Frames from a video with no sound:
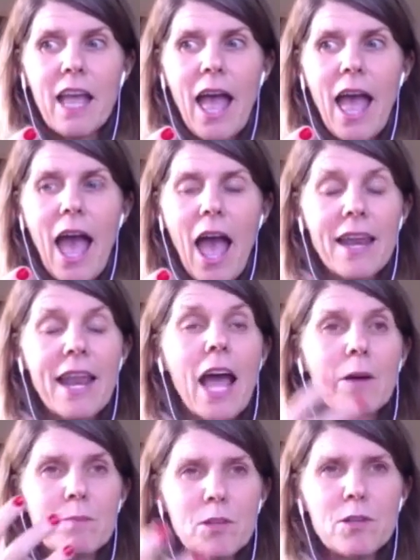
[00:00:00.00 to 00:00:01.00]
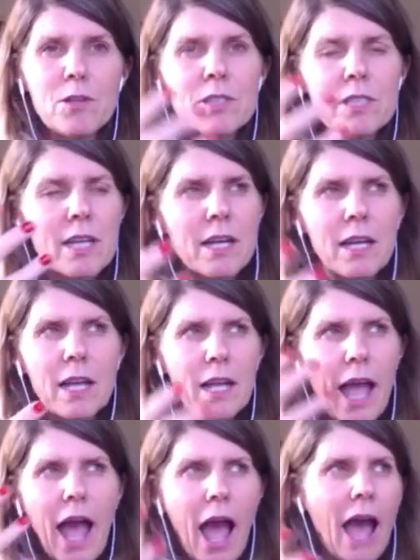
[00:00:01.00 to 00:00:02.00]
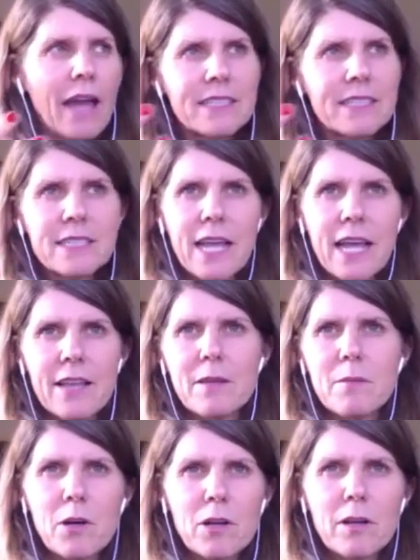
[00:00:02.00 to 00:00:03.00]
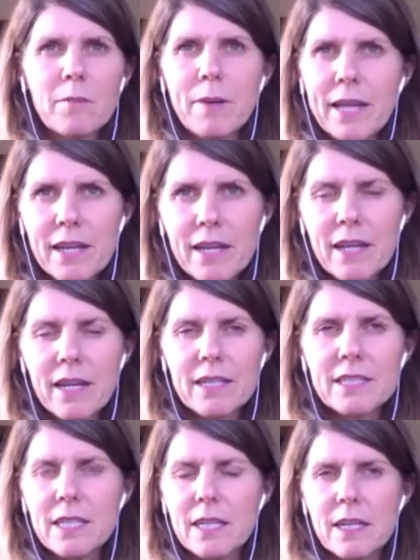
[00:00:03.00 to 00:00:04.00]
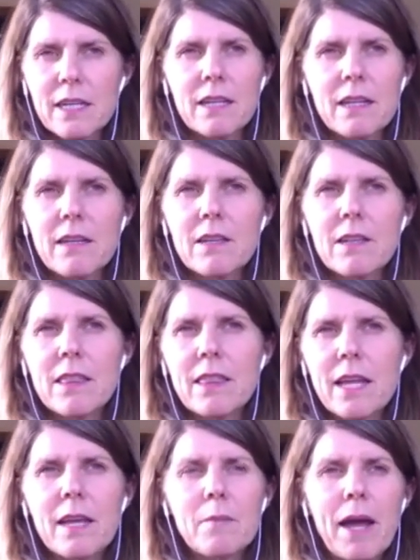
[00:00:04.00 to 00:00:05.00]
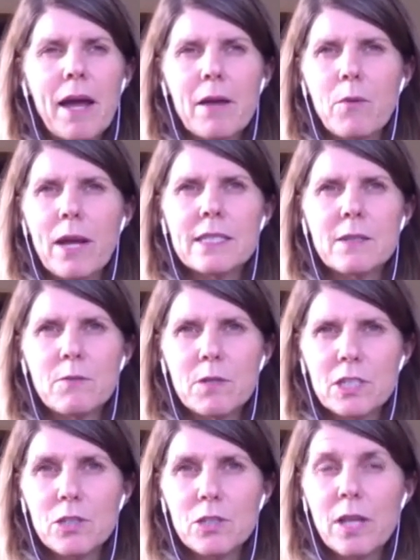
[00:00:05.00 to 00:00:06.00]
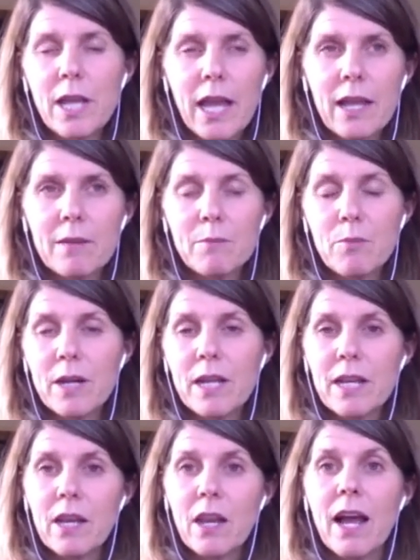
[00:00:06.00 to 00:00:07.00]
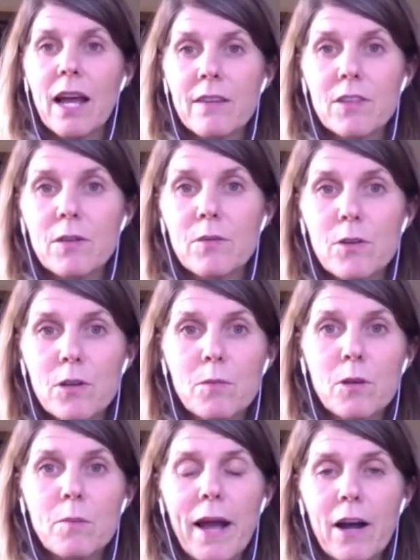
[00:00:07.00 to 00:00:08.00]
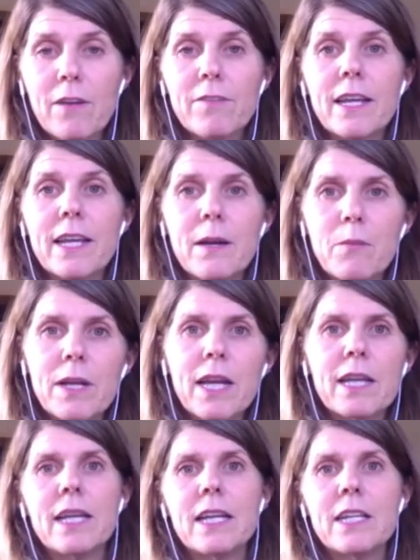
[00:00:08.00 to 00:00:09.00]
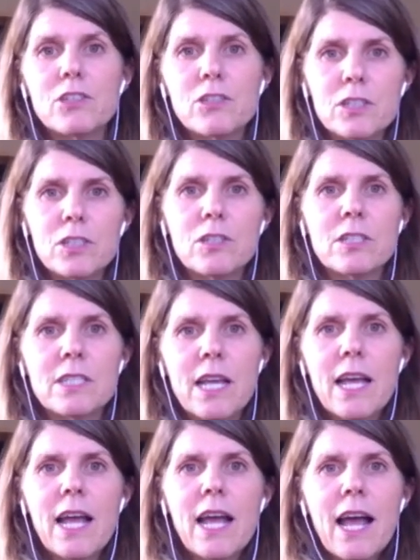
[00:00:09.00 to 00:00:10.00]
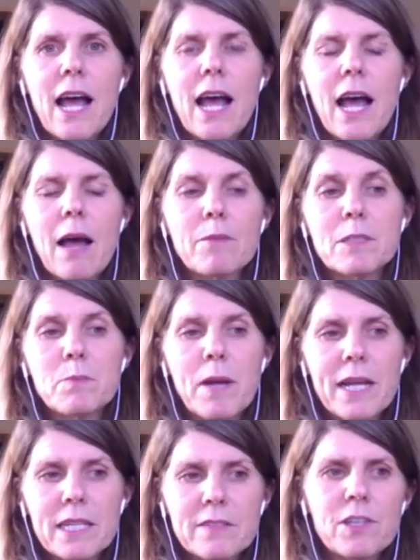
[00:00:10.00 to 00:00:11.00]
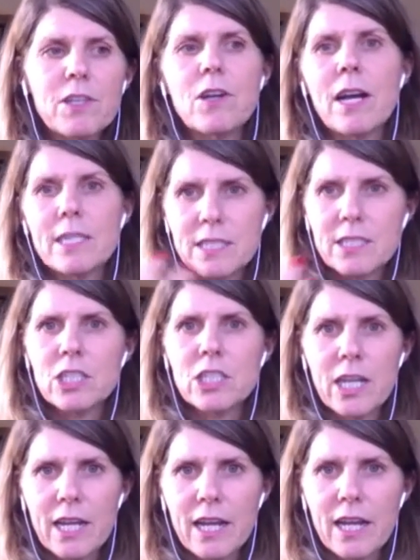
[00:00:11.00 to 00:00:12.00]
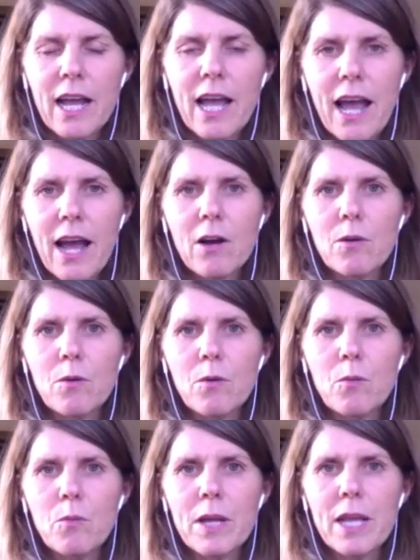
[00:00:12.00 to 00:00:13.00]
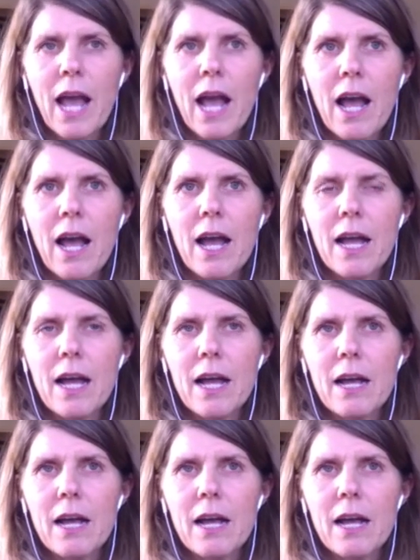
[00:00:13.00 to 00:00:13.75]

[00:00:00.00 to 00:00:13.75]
it helped you to understand the model better, to think about ways in which you can bring it alive in the room more powerfully. And we're going to introduce a space for you guys to share how we are